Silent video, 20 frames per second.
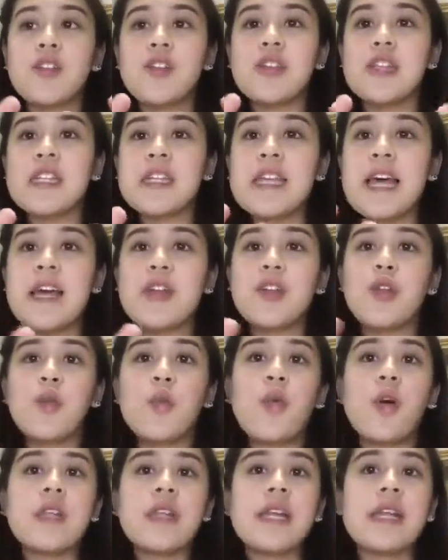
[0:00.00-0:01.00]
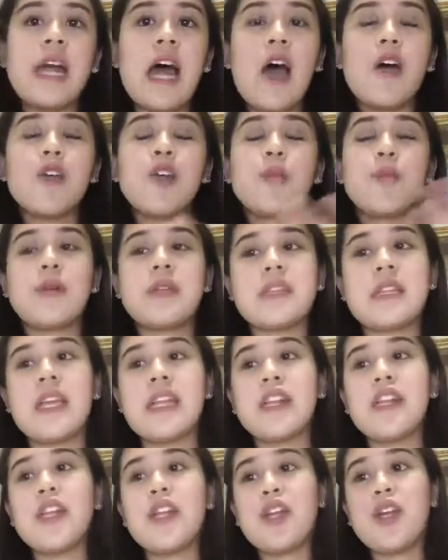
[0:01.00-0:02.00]
You decide on what and how you
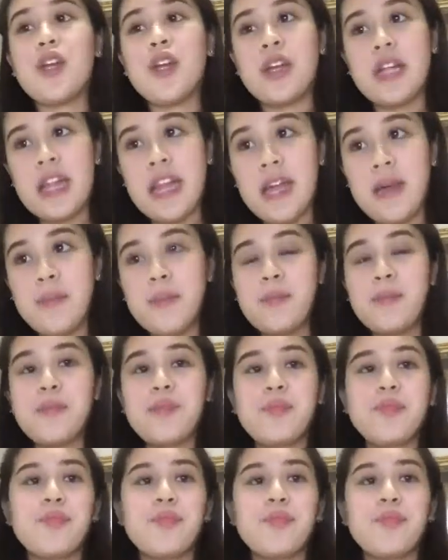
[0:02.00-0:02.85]
present your claim.